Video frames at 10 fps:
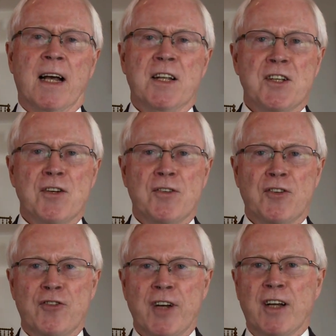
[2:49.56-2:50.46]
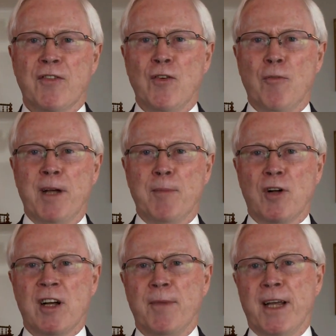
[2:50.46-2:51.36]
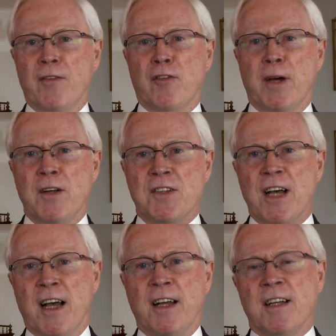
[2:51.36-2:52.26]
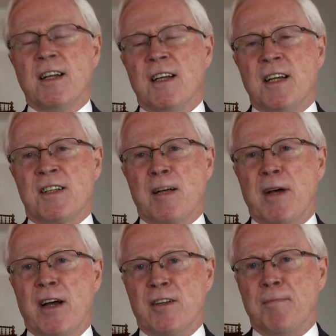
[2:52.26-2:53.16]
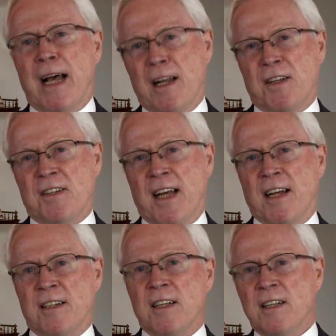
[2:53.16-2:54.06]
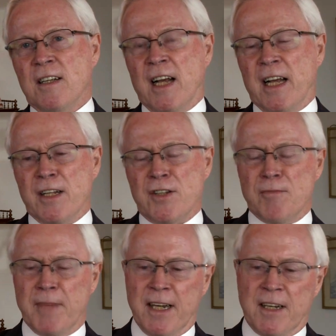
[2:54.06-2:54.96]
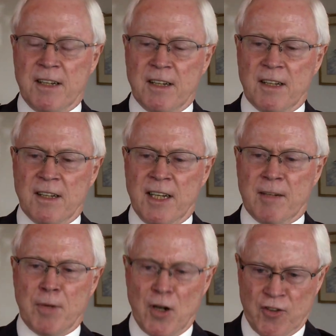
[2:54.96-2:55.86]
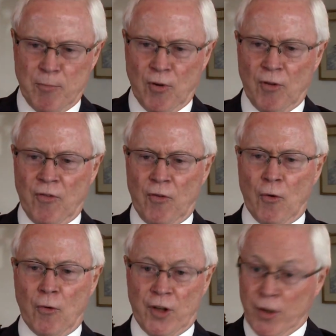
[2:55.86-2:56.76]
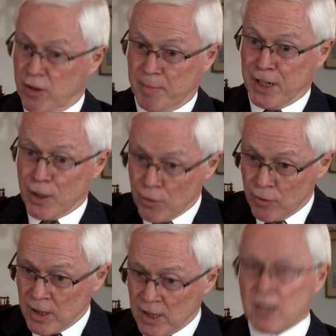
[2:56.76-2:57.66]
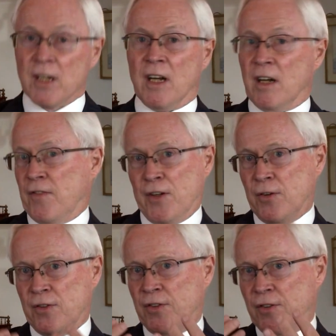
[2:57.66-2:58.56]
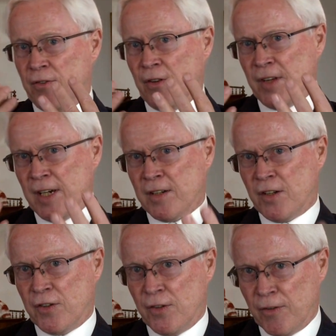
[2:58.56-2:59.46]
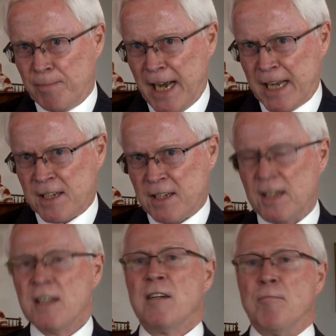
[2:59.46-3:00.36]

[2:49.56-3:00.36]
And so the trick for people coming in from outside is somehow to balance that and to make it possible for you to be you, for you to do the things that you do best,